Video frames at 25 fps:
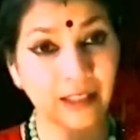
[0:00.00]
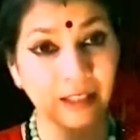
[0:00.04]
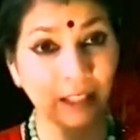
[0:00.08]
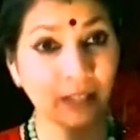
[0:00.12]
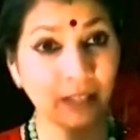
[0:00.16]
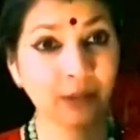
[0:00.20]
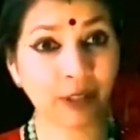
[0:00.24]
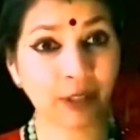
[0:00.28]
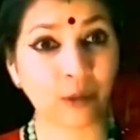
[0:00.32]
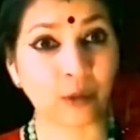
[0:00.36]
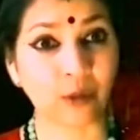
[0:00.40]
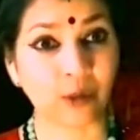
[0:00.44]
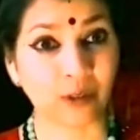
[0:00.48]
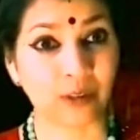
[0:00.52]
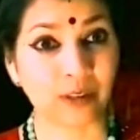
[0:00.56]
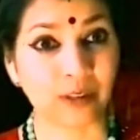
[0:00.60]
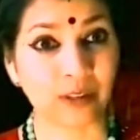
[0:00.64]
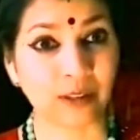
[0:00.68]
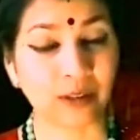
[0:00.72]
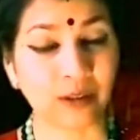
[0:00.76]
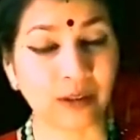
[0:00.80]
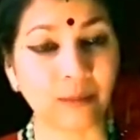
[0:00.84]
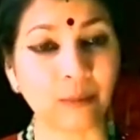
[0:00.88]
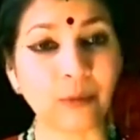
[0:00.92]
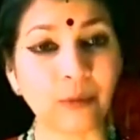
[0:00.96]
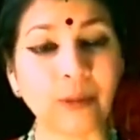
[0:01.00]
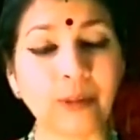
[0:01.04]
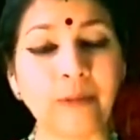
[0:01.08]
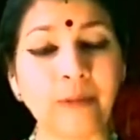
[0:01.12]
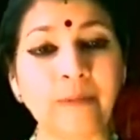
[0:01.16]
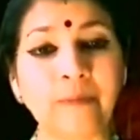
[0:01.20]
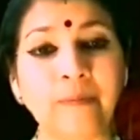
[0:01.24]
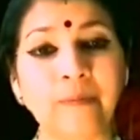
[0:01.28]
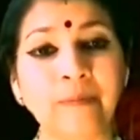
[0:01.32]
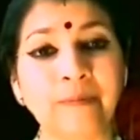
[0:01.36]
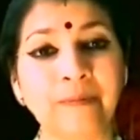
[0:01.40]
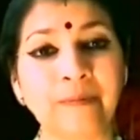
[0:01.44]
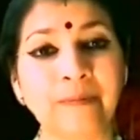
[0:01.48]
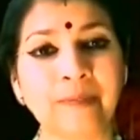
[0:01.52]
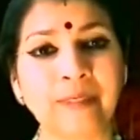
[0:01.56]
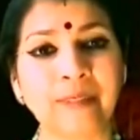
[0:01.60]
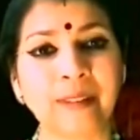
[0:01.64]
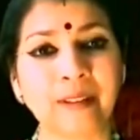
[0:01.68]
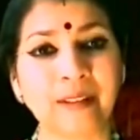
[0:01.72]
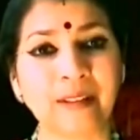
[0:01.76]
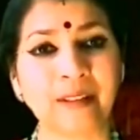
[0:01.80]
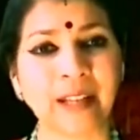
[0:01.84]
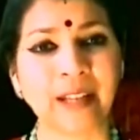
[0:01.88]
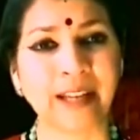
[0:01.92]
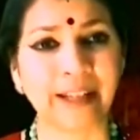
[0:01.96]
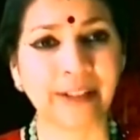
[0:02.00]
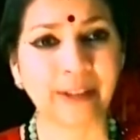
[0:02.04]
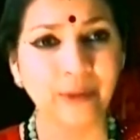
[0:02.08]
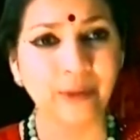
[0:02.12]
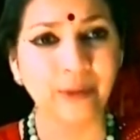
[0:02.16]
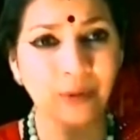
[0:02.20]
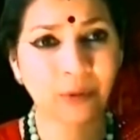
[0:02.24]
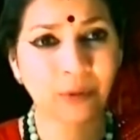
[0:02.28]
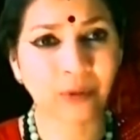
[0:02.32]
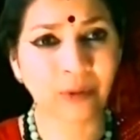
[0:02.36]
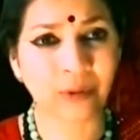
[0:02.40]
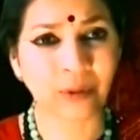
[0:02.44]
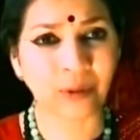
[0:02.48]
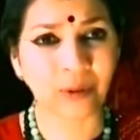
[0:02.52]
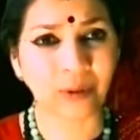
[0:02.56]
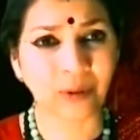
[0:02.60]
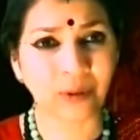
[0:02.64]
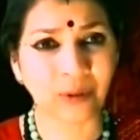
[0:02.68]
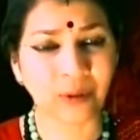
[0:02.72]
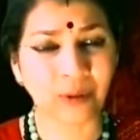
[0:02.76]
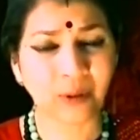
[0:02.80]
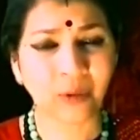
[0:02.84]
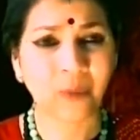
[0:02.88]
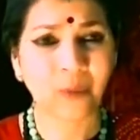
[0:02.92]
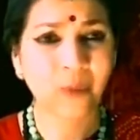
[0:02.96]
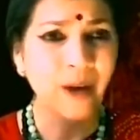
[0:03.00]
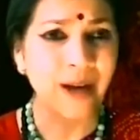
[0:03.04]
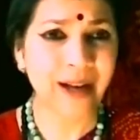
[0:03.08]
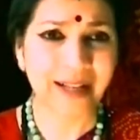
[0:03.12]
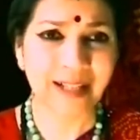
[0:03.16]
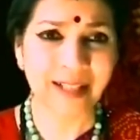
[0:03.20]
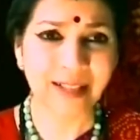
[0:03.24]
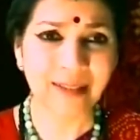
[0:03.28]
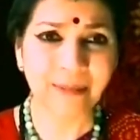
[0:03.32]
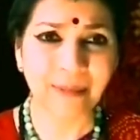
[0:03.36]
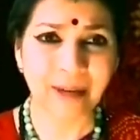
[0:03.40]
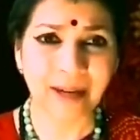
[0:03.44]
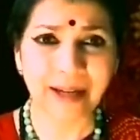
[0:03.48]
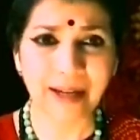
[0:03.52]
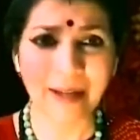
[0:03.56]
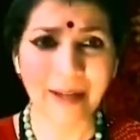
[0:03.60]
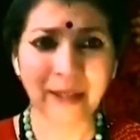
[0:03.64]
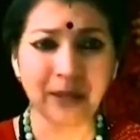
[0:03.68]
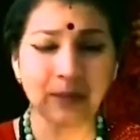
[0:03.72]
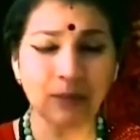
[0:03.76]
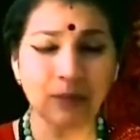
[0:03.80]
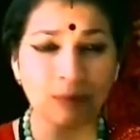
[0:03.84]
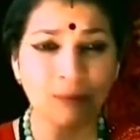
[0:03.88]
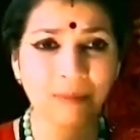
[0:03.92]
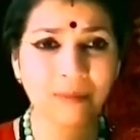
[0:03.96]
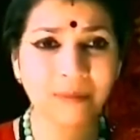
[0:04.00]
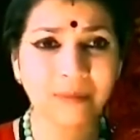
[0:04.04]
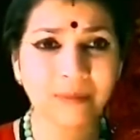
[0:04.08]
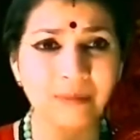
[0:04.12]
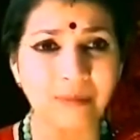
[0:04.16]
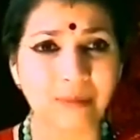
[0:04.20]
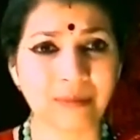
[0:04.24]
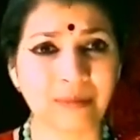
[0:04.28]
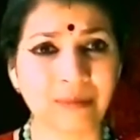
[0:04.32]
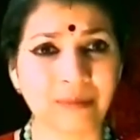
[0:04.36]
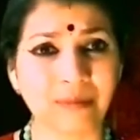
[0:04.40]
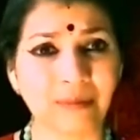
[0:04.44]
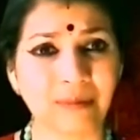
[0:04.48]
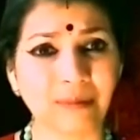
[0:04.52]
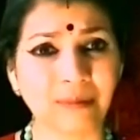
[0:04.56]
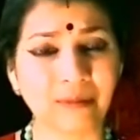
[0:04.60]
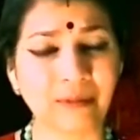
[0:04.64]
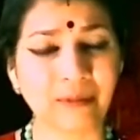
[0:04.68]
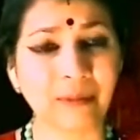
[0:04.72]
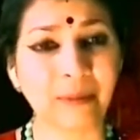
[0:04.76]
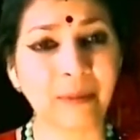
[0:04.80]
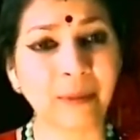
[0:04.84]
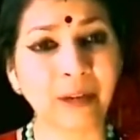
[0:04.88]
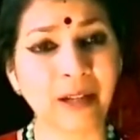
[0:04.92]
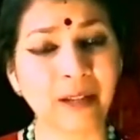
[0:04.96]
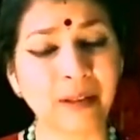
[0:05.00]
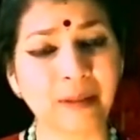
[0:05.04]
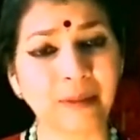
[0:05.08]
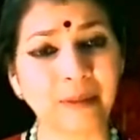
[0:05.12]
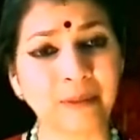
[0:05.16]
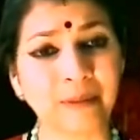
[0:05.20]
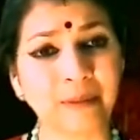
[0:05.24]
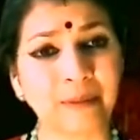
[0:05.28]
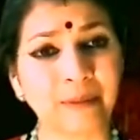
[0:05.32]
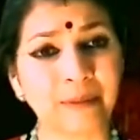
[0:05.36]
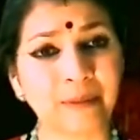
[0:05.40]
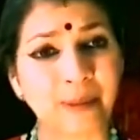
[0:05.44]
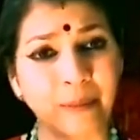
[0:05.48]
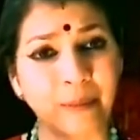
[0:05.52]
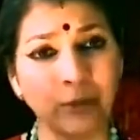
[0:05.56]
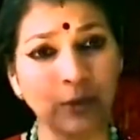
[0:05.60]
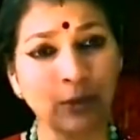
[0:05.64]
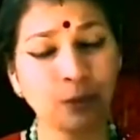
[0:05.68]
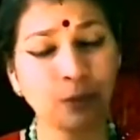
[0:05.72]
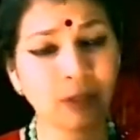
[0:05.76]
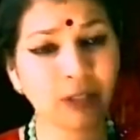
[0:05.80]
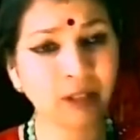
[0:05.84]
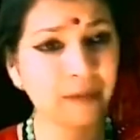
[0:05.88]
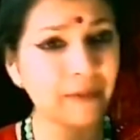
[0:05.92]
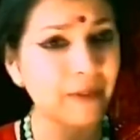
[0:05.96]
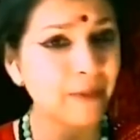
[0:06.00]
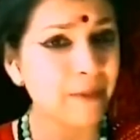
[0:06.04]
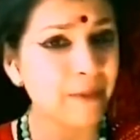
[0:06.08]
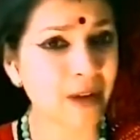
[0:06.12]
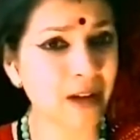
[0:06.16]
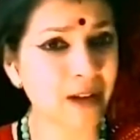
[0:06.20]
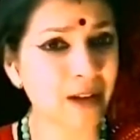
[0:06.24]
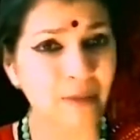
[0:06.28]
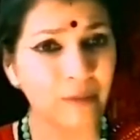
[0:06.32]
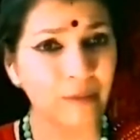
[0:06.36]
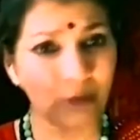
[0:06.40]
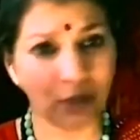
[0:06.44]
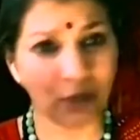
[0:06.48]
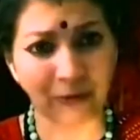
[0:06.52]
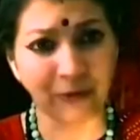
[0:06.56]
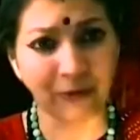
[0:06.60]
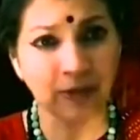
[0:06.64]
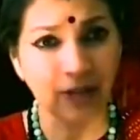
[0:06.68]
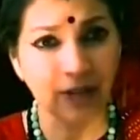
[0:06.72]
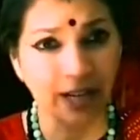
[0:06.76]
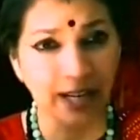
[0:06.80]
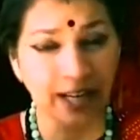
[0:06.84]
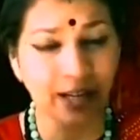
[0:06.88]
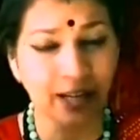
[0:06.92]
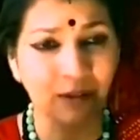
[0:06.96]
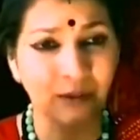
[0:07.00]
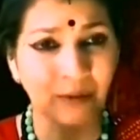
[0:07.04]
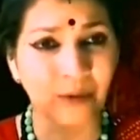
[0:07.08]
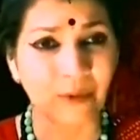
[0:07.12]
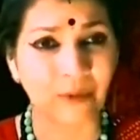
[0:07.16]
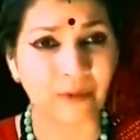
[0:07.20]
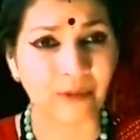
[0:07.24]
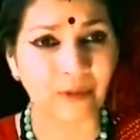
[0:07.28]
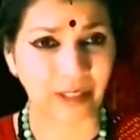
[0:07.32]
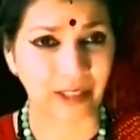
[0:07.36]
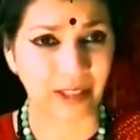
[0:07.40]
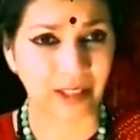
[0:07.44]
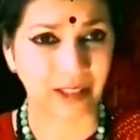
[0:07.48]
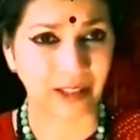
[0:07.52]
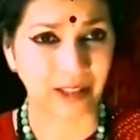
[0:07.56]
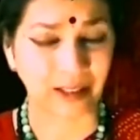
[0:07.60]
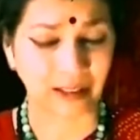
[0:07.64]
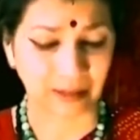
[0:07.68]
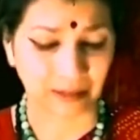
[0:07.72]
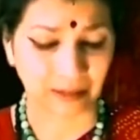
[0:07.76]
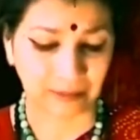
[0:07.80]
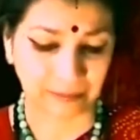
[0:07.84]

that's how he called the bull. Hey, you, why is my Vimana, the Pushpaka Vimanam, not flying over this?